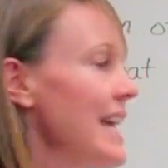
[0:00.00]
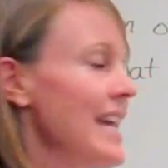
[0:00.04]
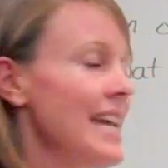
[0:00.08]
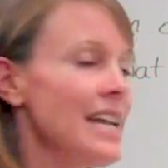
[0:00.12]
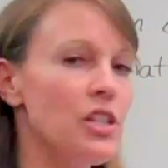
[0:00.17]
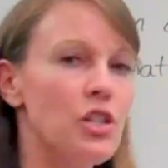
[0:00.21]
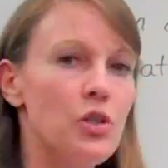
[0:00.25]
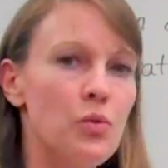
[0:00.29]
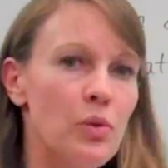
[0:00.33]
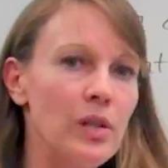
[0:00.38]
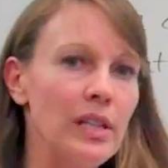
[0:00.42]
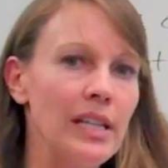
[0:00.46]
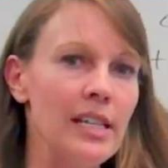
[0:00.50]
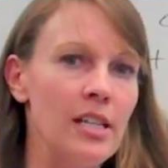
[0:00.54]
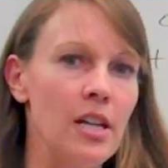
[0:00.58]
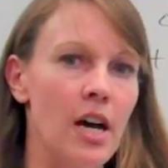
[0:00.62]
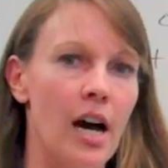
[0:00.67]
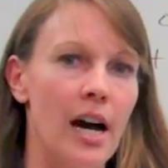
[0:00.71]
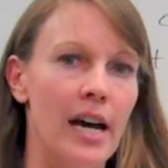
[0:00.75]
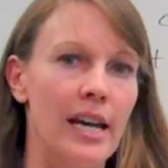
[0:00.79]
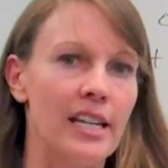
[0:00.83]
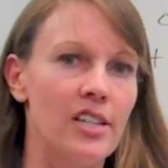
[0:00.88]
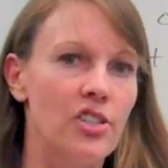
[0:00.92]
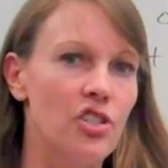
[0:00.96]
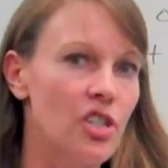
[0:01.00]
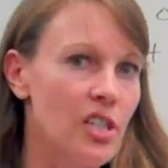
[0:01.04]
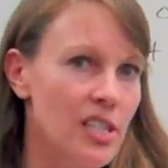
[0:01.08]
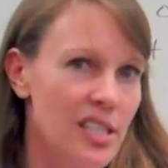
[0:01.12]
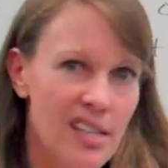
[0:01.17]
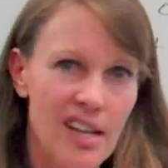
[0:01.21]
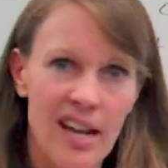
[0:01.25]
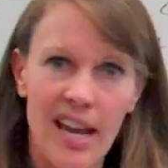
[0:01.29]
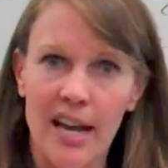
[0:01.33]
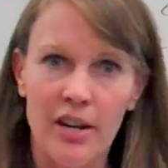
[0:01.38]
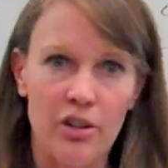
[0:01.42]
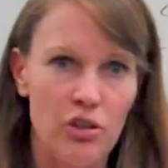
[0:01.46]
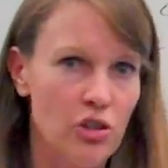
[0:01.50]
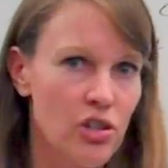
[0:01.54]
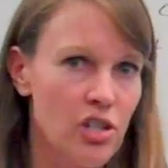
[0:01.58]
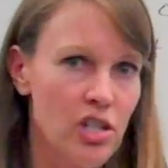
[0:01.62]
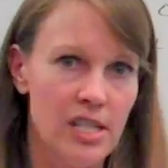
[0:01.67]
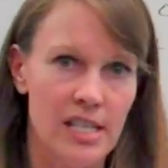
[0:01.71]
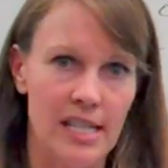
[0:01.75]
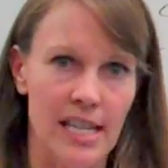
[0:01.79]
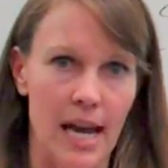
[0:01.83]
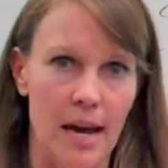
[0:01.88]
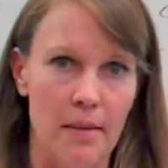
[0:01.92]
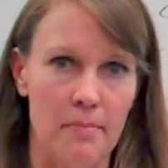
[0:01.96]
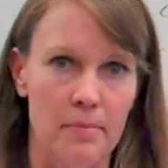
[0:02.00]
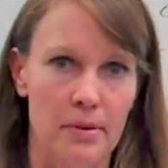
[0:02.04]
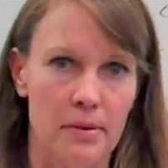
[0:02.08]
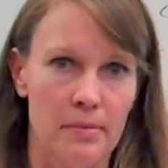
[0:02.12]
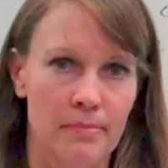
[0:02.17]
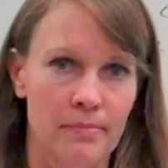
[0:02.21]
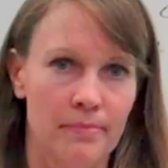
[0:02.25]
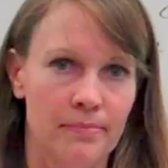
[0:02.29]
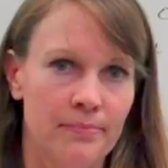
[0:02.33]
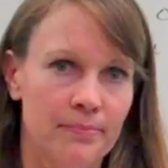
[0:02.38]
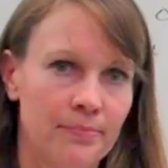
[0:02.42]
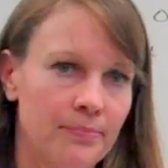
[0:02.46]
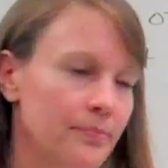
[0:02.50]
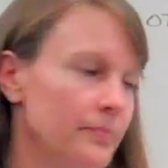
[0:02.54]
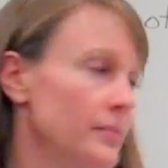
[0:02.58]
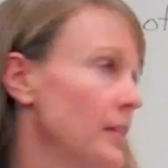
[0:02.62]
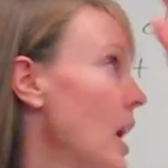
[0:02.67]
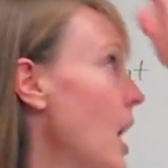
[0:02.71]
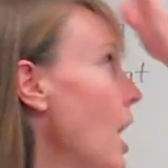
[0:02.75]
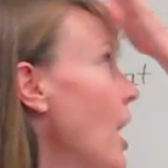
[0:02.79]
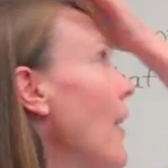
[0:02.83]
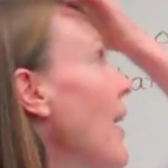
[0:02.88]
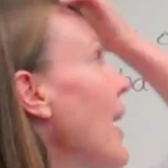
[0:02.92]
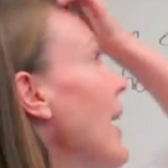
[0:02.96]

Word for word: It's really not. It's just an extra step. All